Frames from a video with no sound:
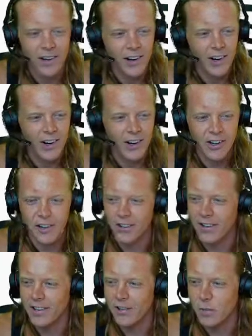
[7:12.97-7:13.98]
argue
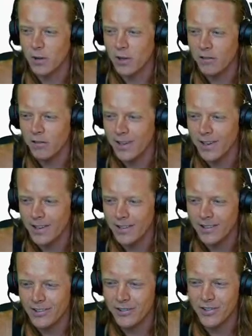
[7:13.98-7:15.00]
that it's more of like a
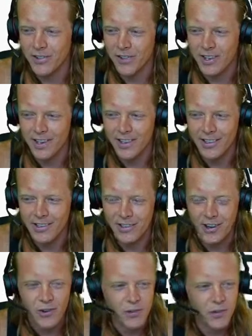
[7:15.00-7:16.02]
sophisticated
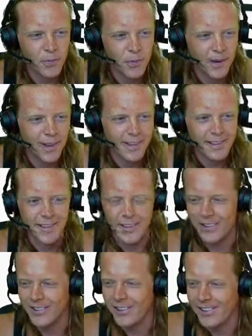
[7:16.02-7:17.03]
drone, but, you
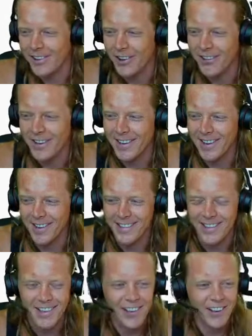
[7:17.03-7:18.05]
know, go on
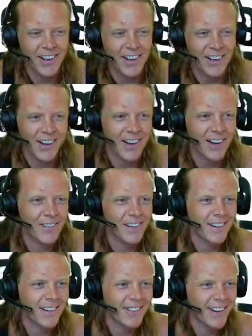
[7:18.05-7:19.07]
NASA, call it a
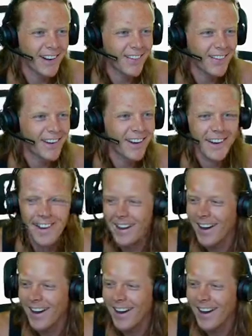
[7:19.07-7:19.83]
helicopter, whatever.